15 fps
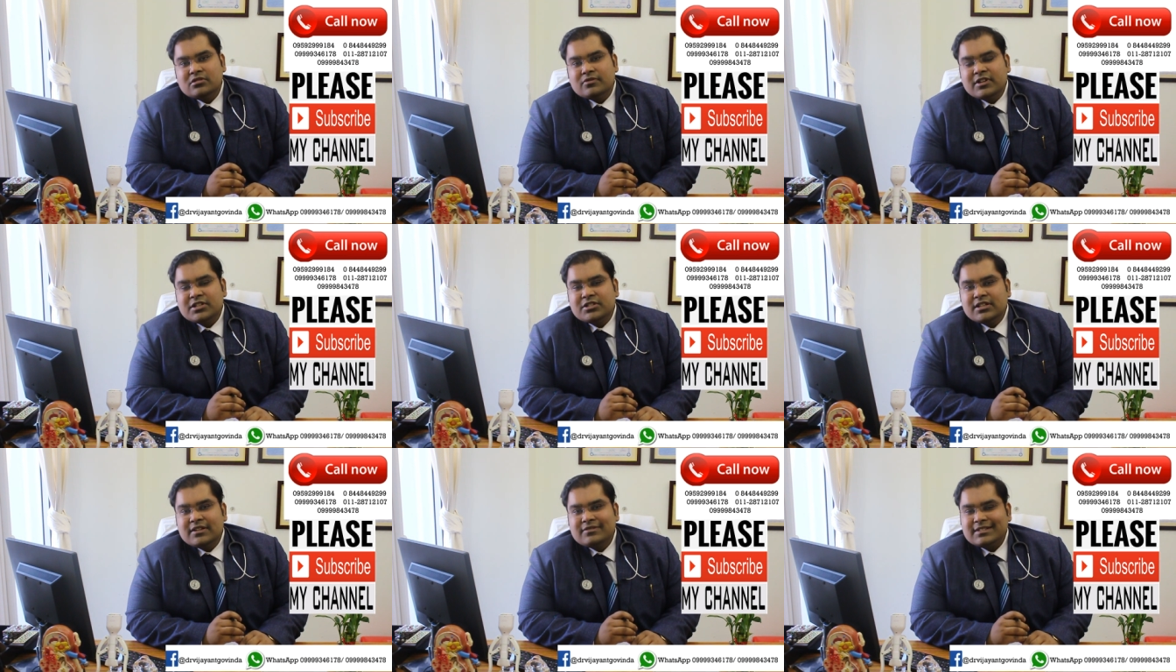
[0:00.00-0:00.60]

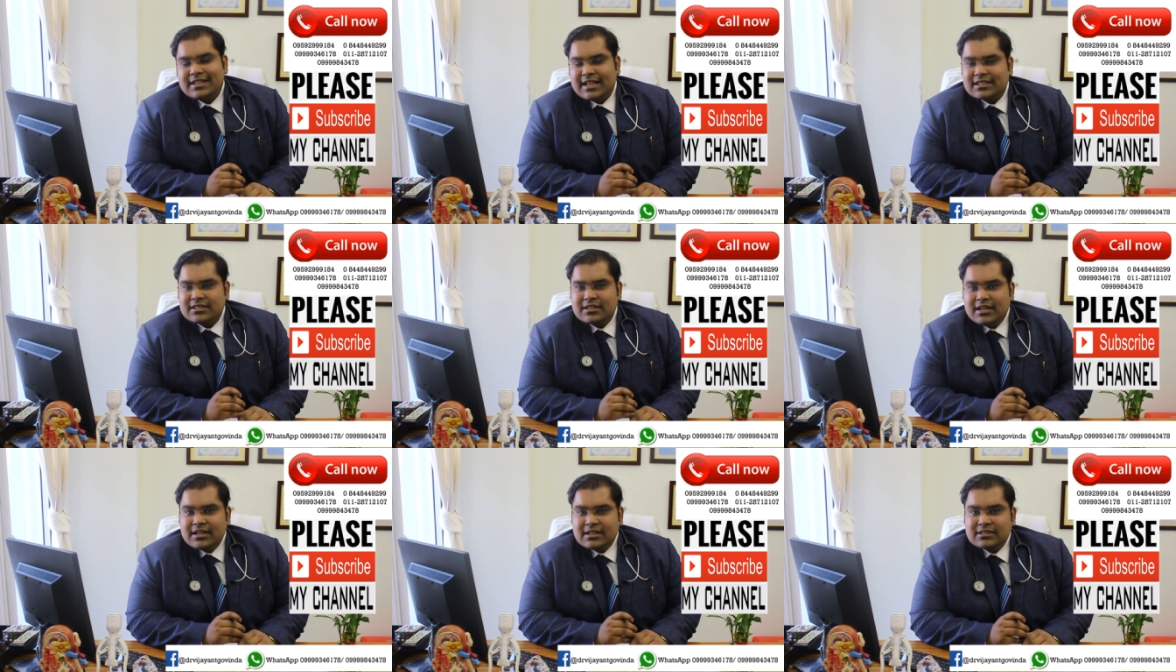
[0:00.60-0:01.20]
which gives
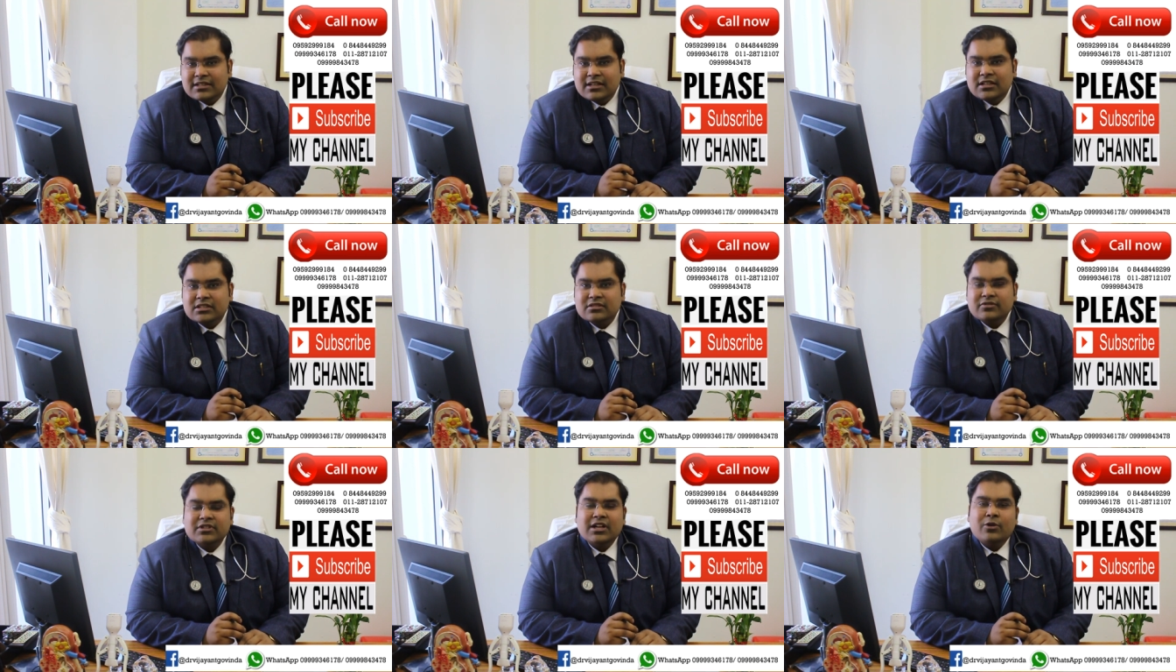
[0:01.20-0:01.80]
excellent results
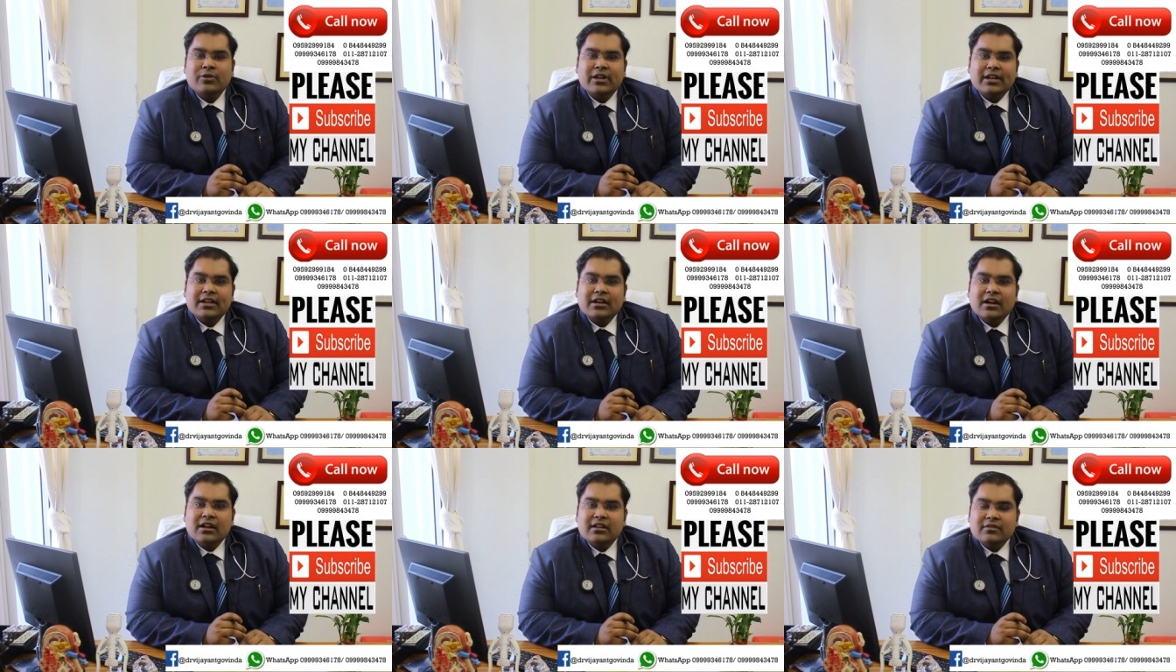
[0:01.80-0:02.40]
without any
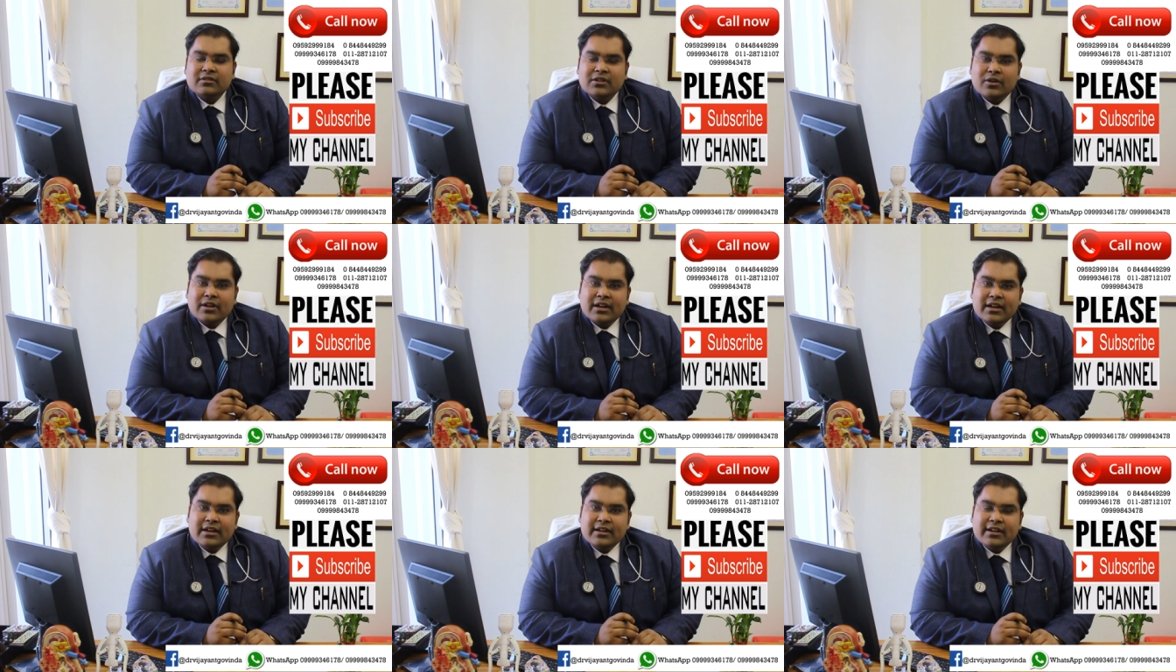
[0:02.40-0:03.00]
cut and without
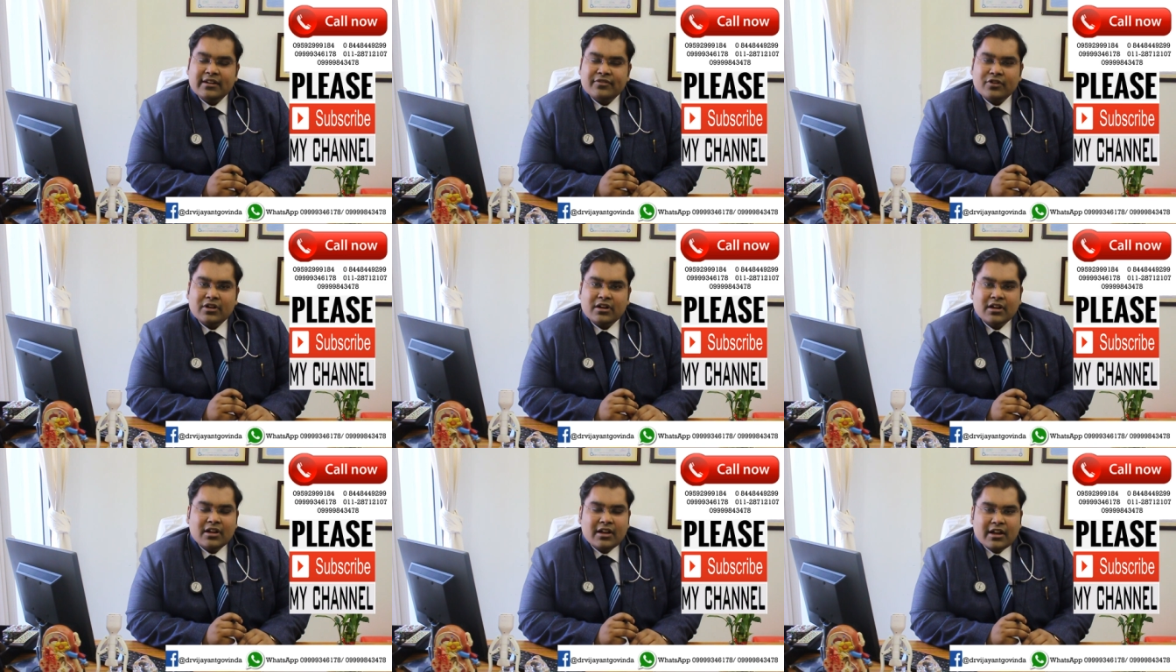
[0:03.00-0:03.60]
any need
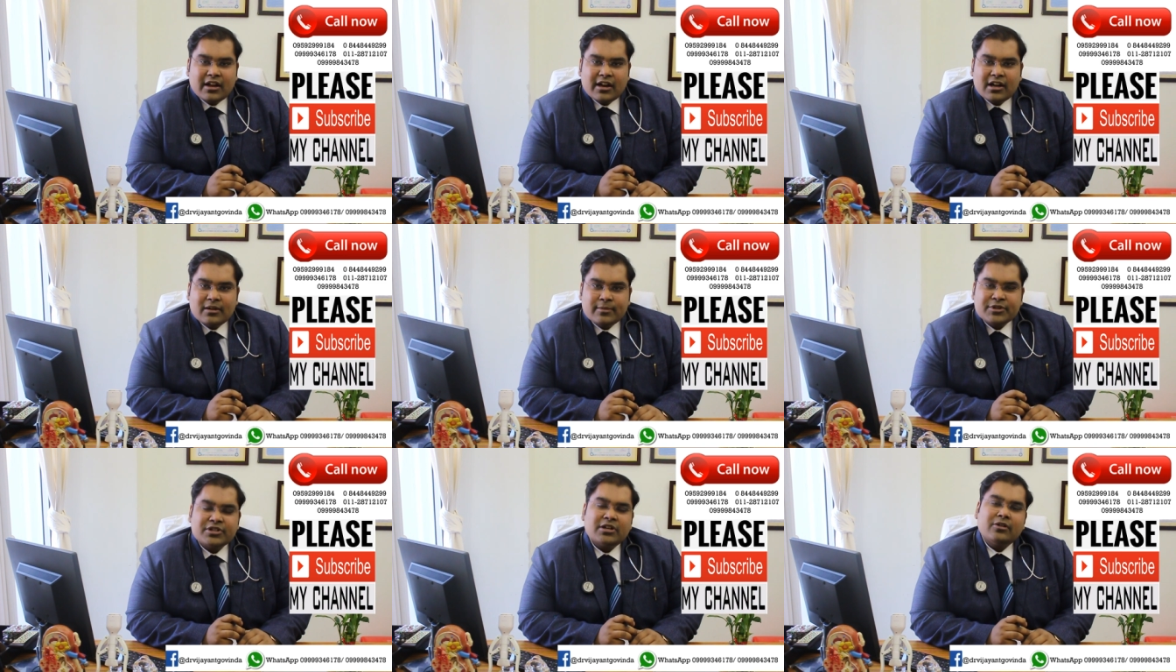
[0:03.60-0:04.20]
for
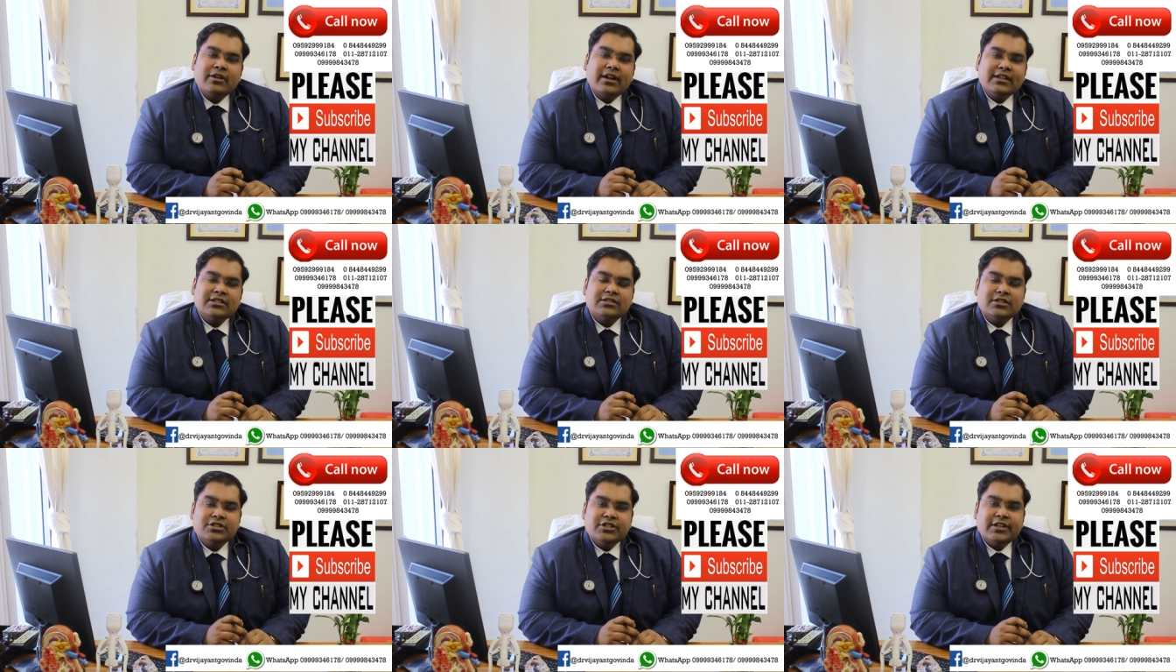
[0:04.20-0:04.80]
admission or any
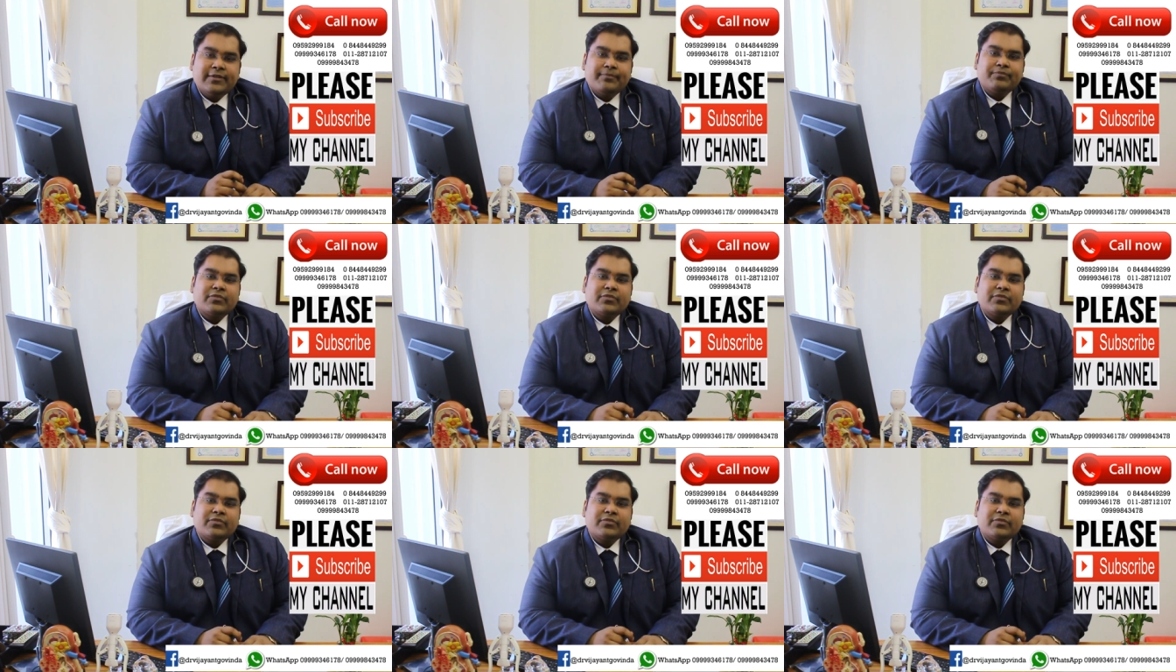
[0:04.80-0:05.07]
surgery.